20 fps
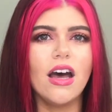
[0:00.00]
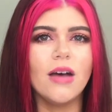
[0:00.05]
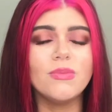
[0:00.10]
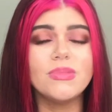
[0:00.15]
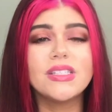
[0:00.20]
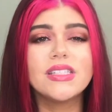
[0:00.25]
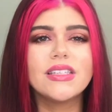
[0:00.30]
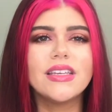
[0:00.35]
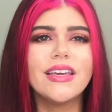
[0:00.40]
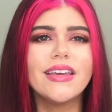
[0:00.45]

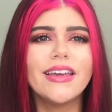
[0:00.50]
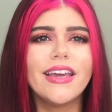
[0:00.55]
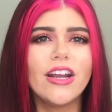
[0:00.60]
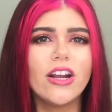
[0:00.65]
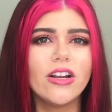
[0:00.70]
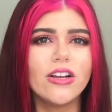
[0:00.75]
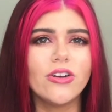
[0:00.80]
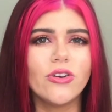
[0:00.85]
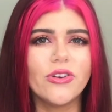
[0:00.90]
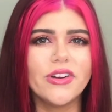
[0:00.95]

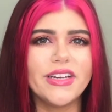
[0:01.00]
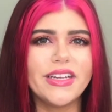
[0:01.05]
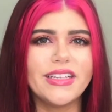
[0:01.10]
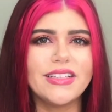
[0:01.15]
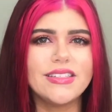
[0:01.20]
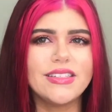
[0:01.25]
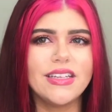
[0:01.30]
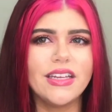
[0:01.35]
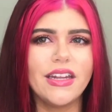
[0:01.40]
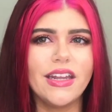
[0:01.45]
skincare
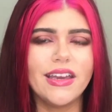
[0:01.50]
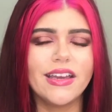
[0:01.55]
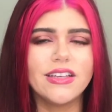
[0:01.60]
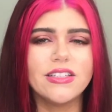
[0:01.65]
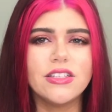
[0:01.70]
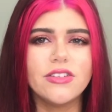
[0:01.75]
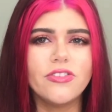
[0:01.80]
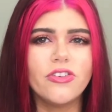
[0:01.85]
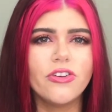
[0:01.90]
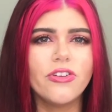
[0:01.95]
ingredients in it, because
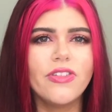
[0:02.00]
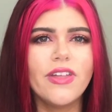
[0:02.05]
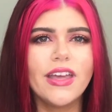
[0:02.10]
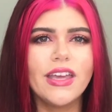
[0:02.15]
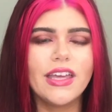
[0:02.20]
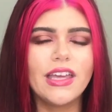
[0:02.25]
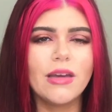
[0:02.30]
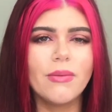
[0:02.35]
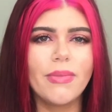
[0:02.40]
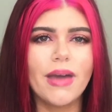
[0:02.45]
if you're
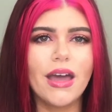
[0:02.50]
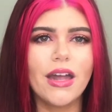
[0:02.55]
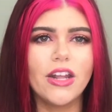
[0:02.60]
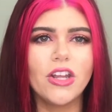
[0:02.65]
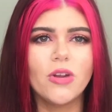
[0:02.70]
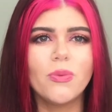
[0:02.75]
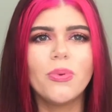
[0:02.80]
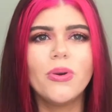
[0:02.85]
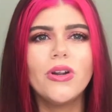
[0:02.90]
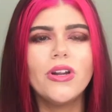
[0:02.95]
thinking about
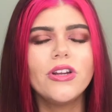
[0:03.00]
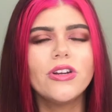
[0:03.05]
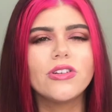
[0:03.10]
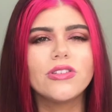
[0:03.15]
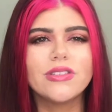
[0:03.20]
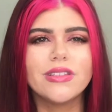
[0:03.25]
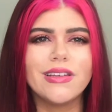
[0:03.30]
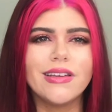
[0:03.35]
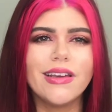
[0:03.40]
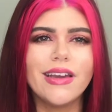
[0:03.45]
it, you're putting your
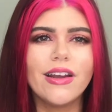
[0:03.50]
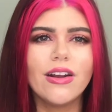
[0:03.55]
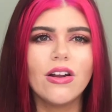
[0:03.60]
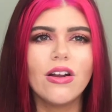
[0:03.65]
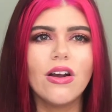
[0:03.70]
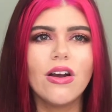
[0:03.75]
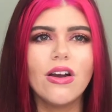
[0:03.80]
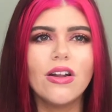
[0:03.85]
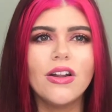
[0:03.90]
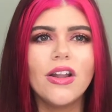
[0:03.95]
skincare
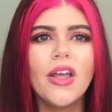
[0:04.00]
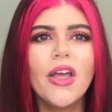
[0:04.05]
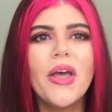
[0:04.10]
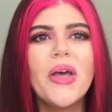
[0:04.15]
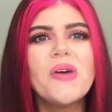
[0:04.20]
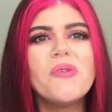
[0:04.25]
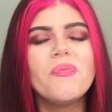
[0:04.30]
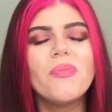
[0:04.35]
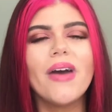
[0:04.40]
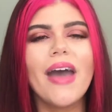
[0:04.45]
on,
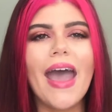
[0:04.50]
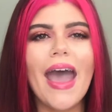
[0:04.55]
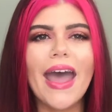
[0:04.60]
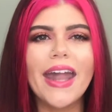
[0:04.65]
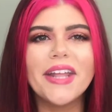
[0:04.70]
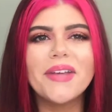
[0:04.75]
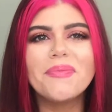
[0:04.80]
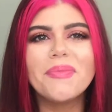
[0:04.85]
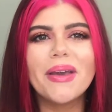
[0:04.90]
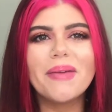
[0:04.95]
but
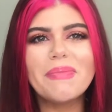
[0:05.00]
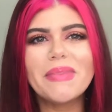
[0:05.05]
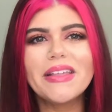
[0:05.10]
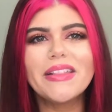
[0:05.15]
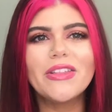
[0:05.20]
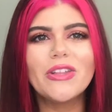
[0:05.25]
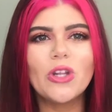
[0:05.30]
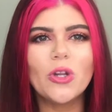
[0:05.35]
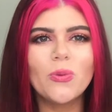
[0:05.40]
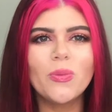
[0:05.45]
adding maybe a
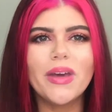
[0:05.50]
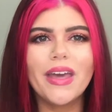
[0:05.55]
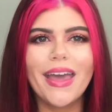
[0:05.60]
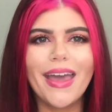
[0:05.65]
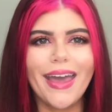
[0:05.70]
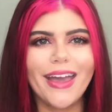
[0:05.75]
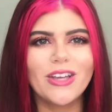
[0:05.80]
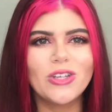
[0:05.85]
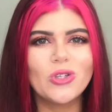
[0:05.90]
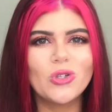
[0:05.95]
little bit
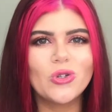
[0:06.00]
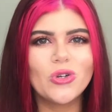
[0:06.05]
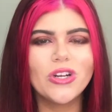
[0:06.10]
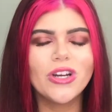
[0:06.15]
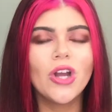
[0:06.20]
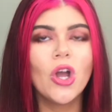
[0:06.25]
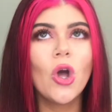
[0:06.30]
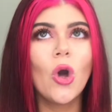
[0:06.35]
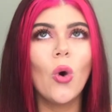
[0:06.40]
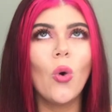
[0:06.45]

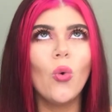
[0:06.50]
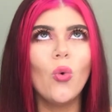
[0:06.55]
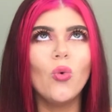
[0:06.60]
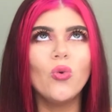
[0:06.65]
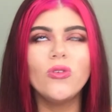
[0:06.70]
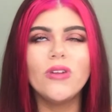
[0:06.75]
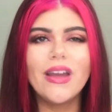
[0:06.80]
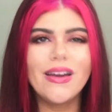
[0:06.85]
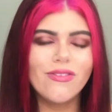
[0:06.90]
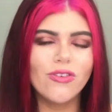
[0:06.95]
extra
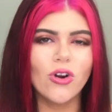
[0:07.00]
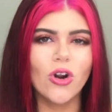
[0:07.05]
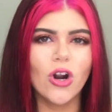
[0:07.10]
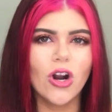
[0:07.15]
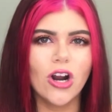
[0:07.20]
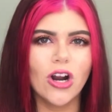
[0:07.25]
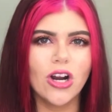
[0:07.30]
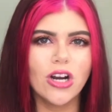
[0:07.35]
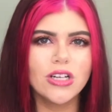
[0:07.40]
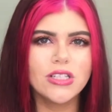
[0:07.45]
never
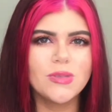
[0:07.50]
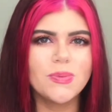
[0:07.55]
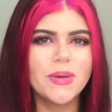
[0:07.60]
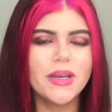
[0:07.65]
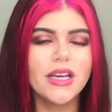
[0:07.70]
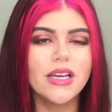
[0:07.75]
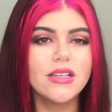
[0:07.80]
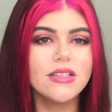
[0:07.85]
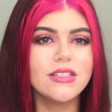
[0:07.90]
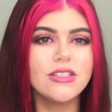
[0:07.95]
hurts,
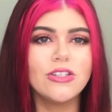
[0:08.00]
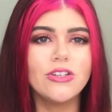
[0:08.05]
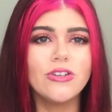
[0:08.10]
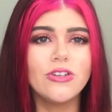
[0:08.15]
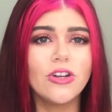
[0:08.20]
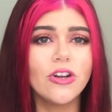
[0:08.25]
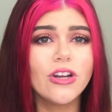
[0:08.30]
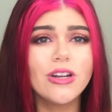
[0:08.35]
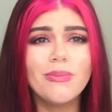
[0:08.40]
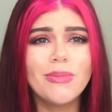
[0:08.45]
because
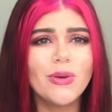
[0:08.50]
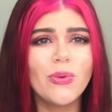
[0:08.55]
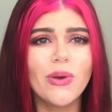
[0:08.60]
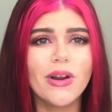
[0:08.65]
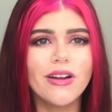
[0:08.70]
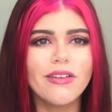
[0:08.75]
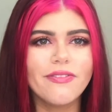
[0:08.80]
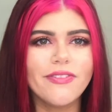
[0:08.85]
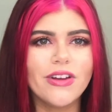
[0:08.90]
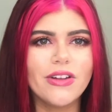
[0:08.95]
you're going to be
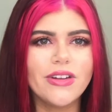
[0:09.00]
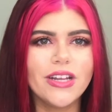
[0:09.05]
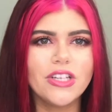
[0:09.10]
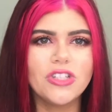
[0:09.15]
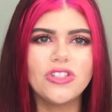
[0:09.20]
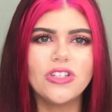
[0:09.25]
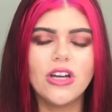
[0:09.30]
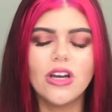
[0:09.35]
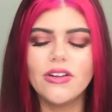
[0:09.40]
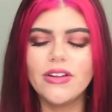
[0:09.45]
wearing
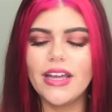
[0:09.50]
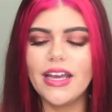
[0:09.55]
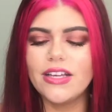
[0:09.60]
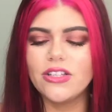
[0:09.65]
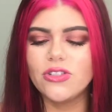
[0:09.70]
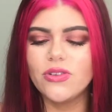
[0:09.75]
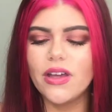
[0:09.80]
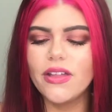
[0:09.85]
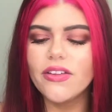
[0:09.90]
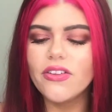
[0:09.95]
foundation all day.
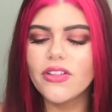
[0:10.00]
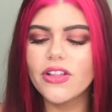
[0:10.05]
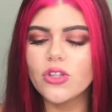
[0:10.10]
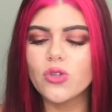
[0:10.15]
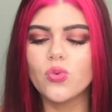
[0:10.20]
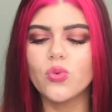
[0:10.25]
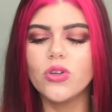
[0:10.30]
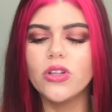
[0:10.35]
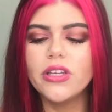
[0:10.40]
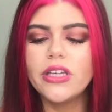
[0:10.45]
So I think that's
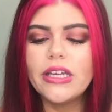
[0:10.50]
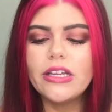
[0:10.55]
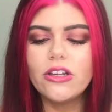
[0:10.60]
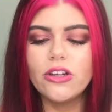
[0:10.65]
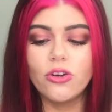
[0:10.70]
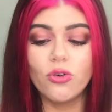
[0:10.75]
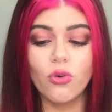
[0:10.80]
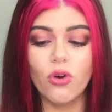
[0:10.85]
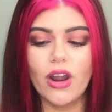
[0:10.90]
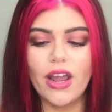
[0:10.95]
really
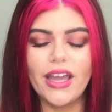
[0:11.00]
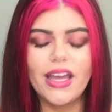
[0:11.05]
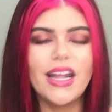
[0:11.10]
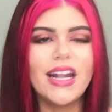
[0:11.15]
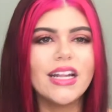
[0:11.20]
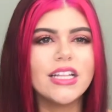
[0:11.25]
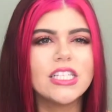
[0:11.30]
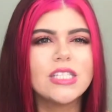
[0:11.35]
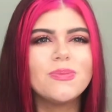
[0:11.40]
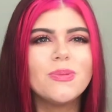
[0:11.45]
great,
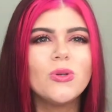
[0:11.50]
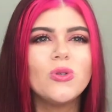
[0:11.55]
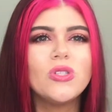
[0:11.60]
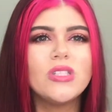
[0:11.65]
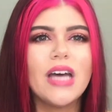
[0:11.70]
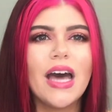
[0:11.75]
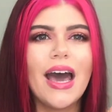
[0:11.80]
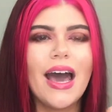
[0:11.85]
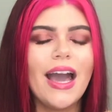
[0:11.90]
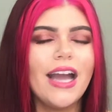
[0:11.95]
and it's supposed to
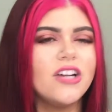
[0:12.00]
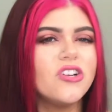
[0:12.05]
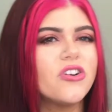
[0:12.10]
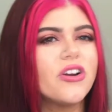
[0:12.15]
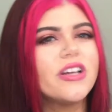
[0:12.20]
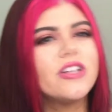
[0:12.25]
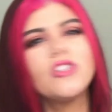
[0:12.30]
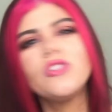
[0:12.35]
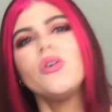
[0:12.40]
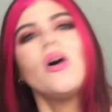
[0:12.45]

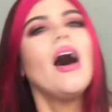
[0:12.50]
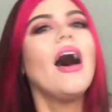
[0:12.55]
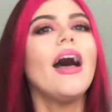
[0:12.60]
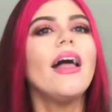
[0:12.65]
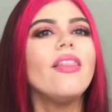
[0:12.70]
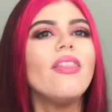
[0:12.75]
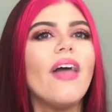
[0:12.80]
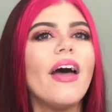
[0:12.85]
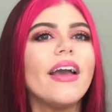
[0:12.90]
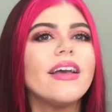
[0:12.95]
hydrate, so
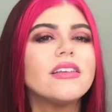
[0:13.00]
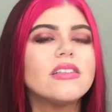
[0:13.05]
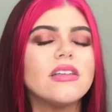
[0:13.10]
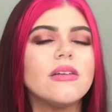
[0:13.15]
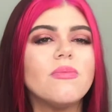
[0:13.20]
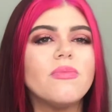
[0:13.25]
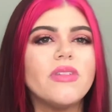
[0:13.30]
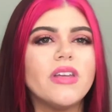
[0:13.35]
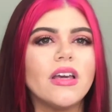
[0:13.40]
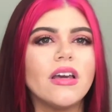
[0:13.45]
I like
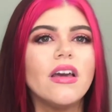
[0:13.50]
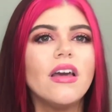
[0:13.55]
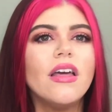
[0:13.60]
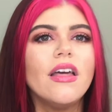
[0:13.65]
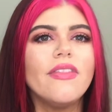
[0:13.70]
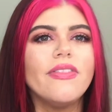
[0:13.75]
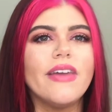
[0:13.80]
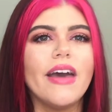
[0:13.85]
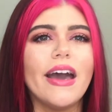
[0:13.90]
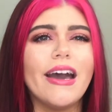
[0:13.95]
something
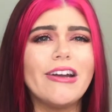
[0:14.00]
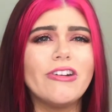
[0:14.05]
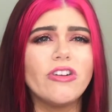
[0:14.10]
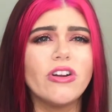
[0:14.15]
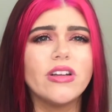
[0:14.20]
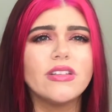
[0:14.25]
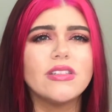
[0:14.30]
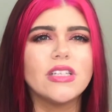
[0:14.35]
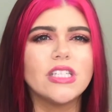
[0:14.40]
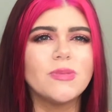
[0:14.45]
that
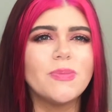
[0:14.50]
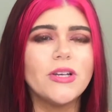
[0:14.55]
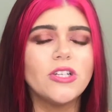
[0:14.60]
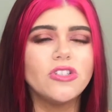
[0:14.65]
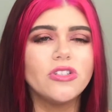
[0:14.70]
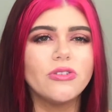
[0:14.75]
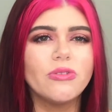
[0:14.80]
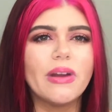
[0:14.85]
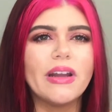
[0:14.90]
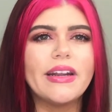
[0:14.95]
hydrates,
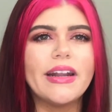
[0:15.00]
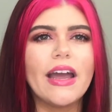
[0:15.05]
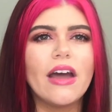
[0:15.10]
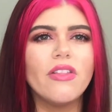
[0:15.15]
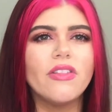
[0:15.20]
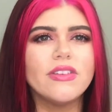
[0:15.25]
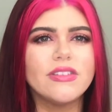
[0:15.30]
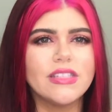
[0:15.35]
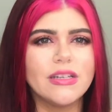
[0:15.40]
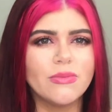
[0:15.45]
especially right now
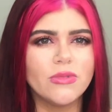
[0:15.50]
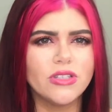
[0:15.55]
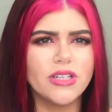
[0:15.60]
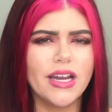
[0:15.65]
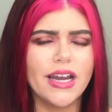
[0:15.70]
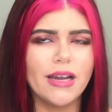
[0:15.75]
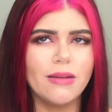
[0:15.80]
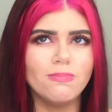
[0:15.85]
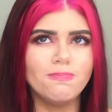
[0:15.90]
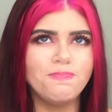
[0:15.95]
in the
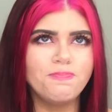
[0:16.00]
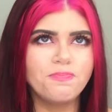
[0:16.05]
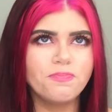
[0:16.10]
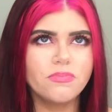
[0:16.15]
summertime.